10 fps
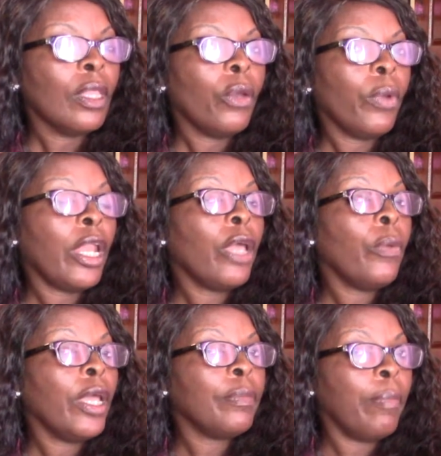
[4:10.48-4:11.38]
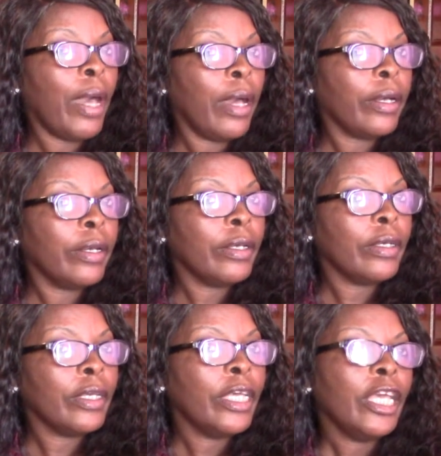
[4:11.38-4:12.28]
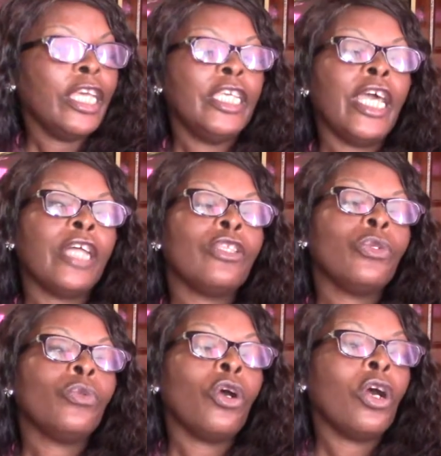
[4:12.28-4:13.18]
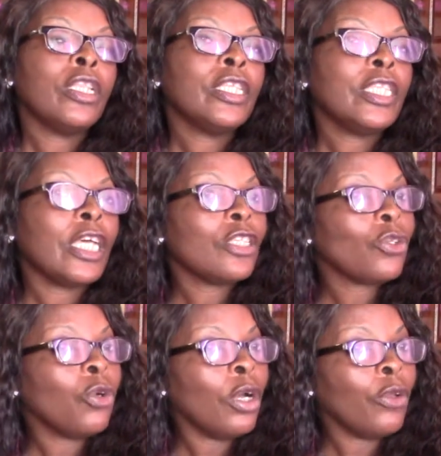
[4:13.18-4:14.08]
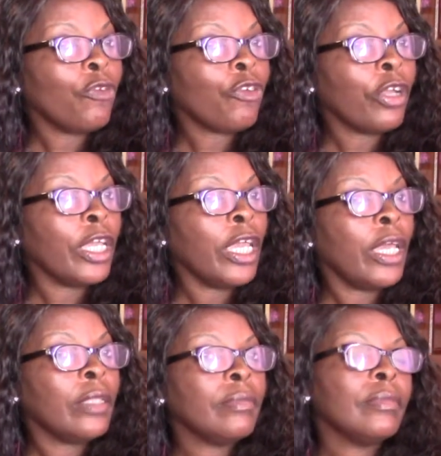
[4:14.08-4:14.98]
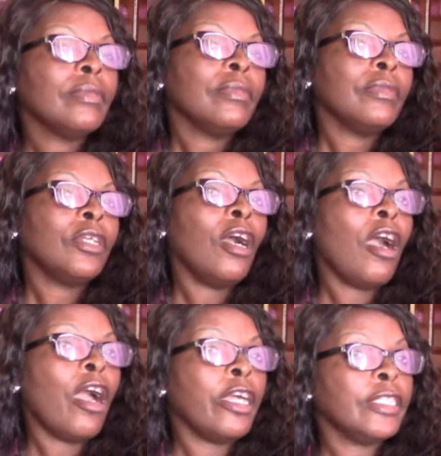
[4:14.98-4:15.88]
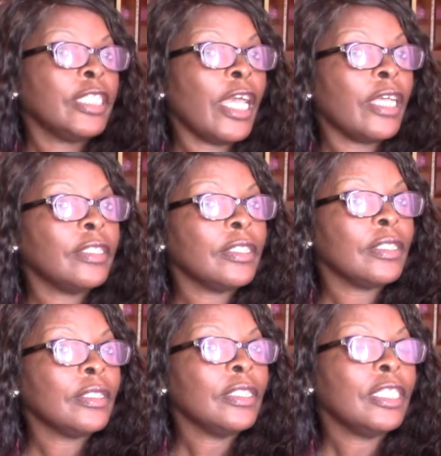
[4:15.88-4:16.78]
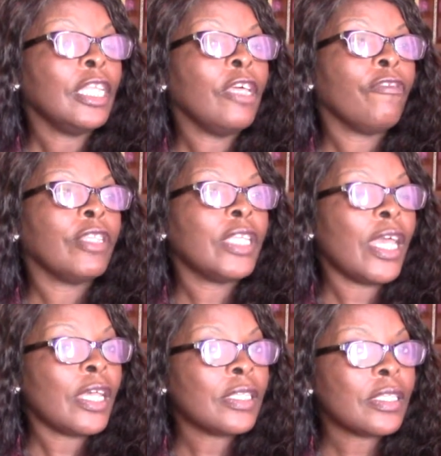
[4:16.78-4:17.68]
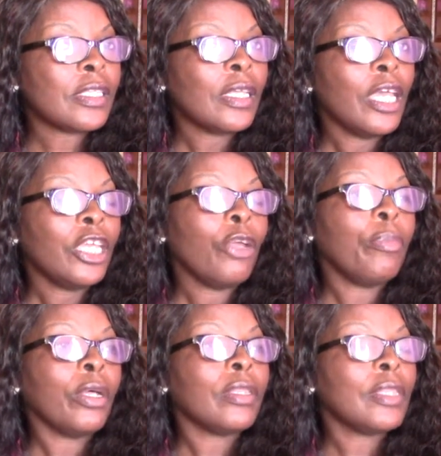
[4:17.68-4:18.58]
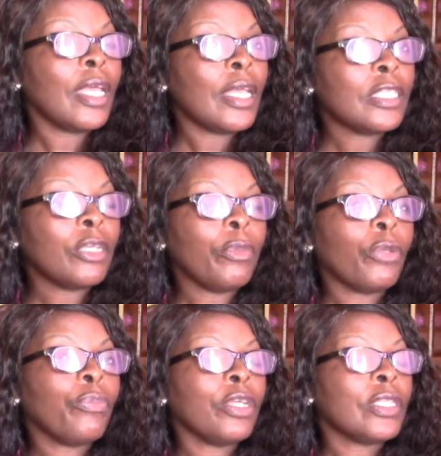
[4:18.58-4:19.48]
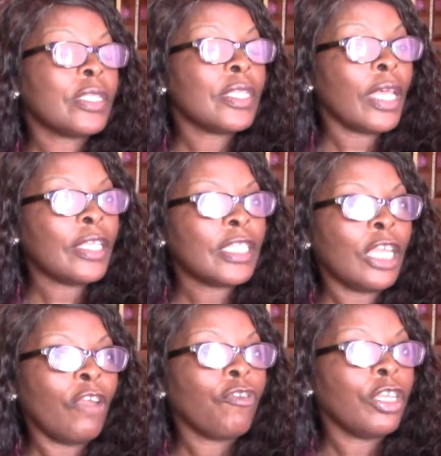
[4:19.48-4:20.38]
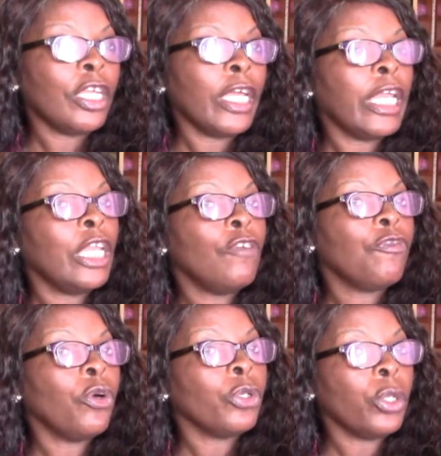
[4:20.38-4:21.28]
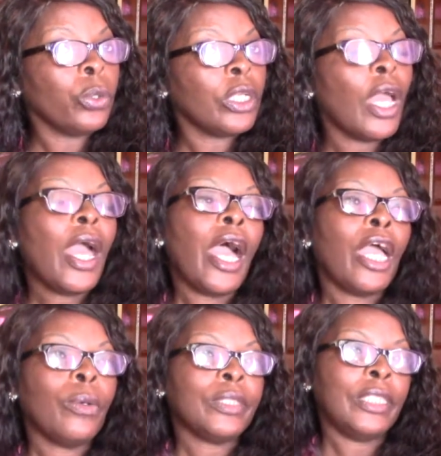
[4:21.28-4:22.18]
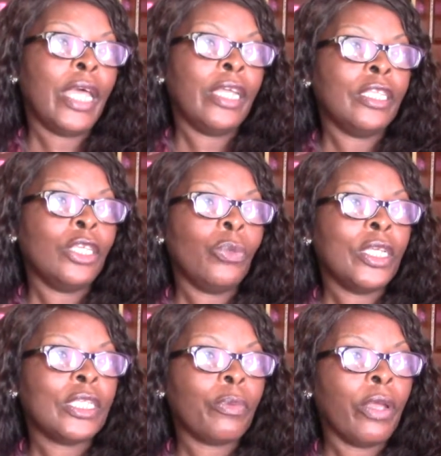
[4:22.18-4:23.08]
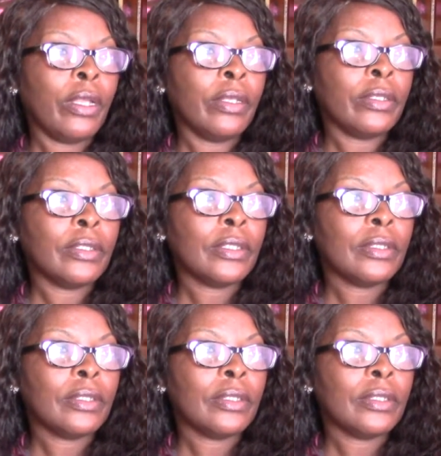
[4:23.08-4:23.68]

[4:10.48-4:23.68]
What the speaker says: When I went back, he had to do all the tests all over again, the heart test, the liver test, your blood test, your blood pressure test, and everything, and then he found out I was 19 weeks pregnant.